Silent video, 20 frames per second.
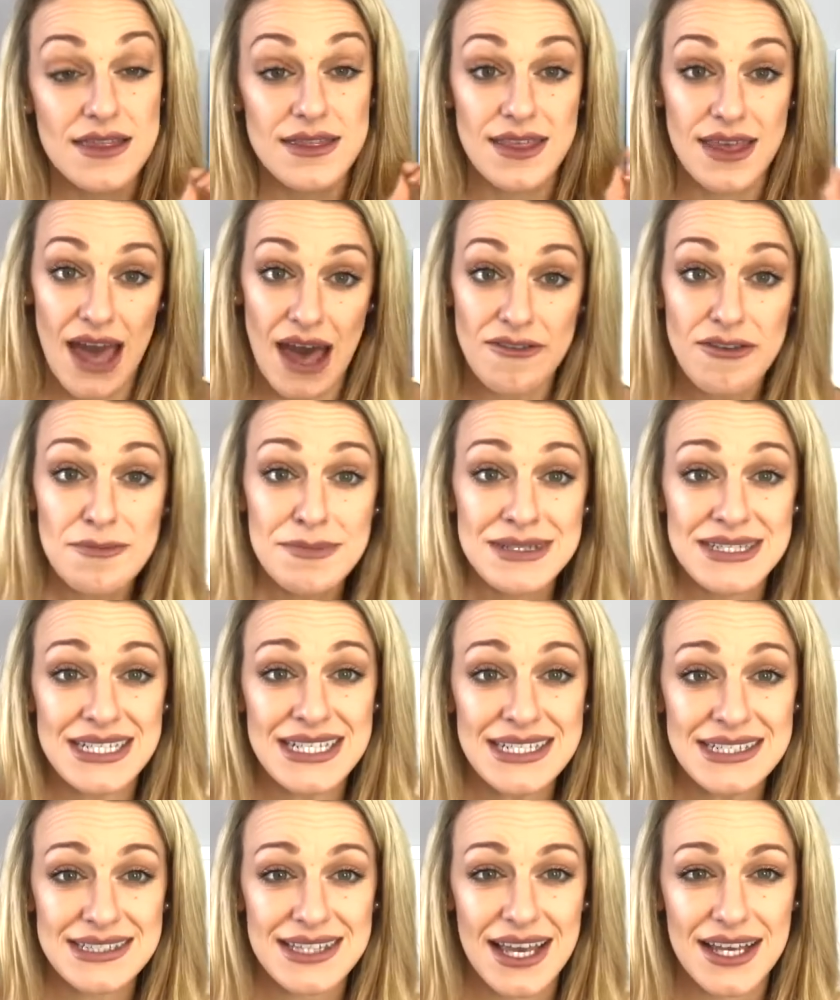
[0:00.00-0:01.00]
They have a
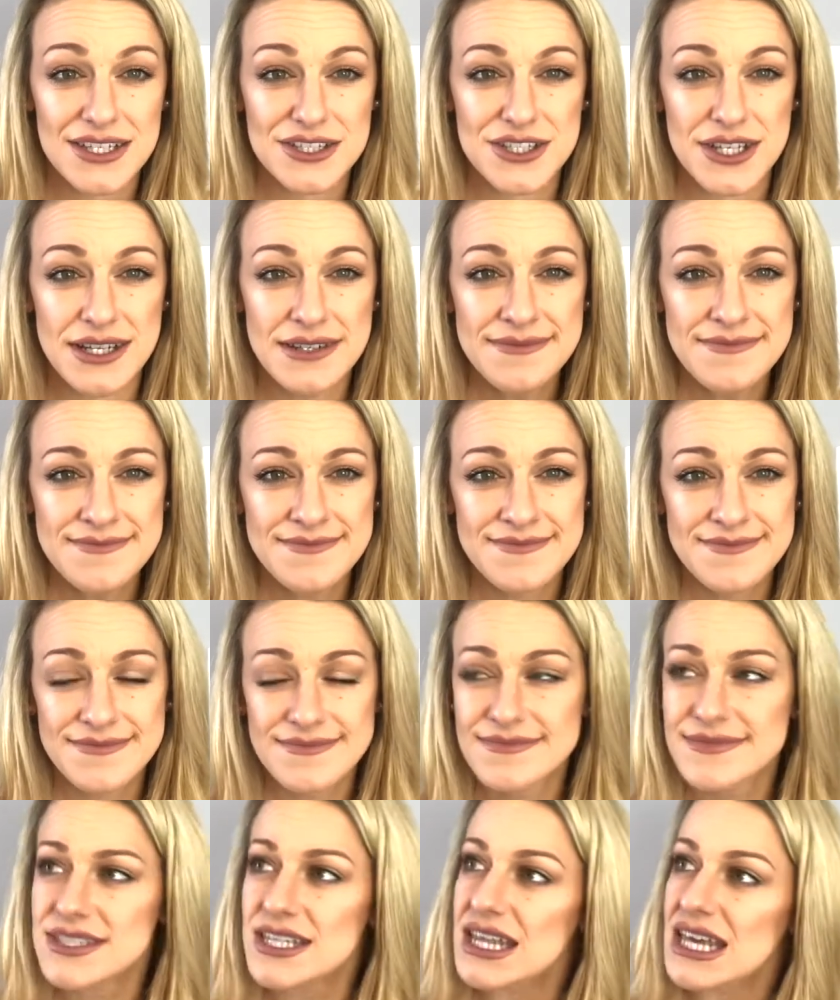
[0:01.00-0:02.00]
petite section. Do
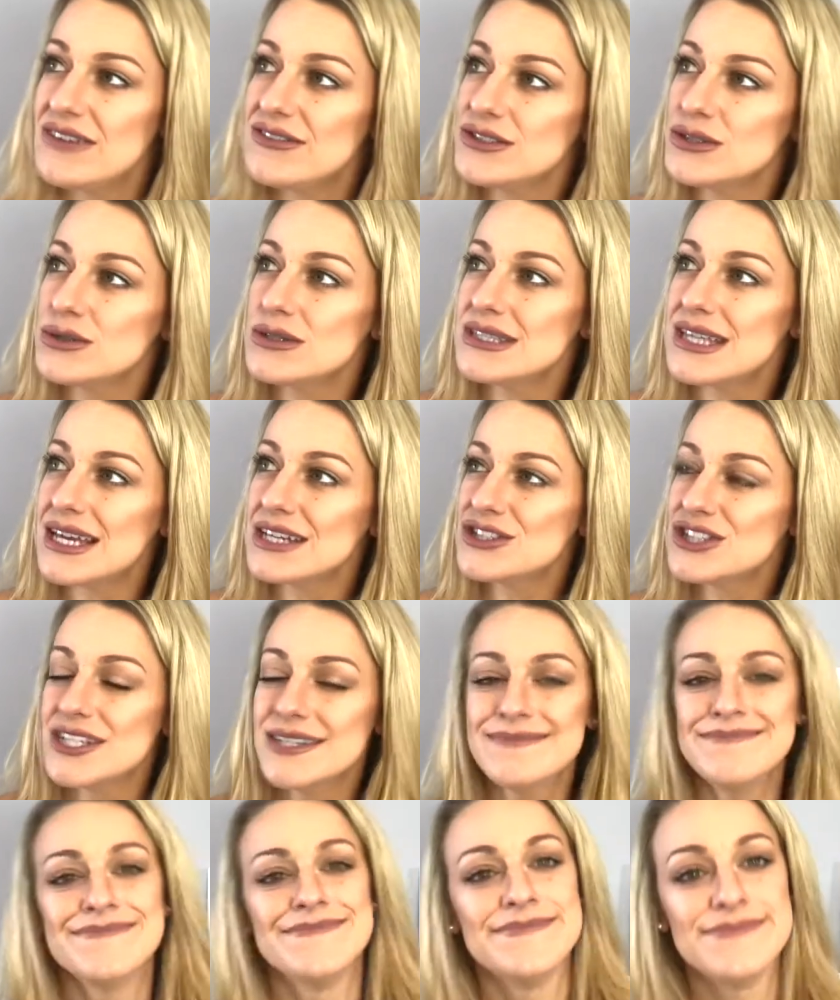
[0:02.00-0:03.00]
they have a tall
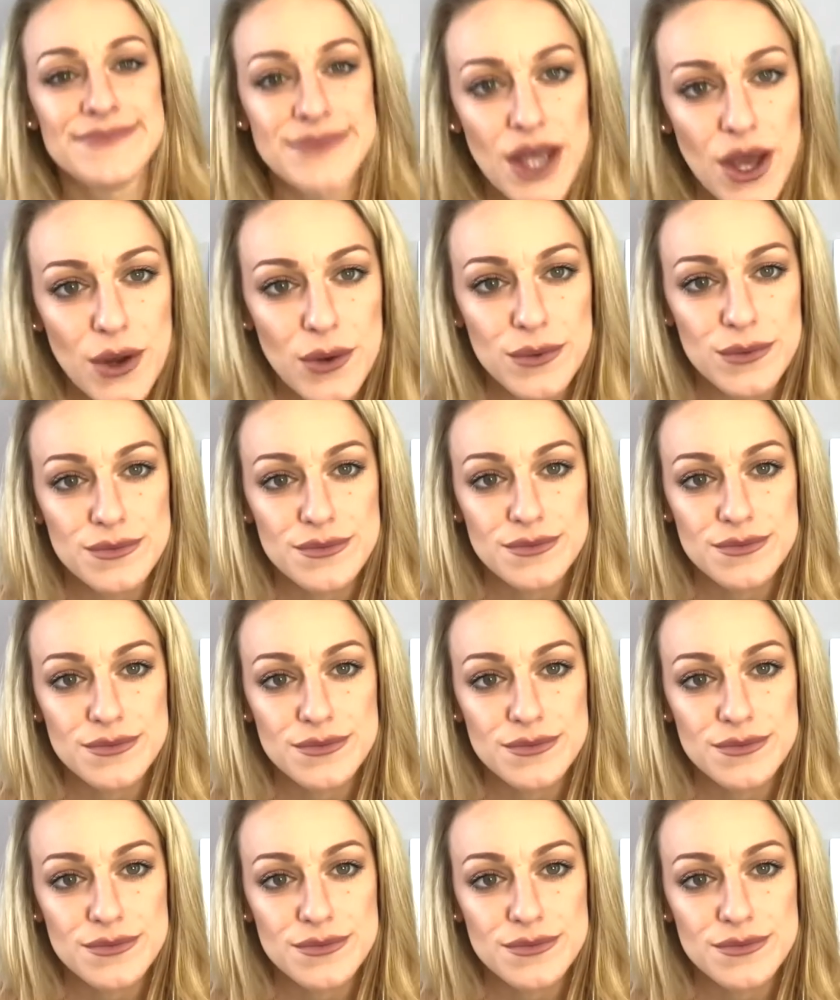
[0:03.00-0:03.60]
section? No.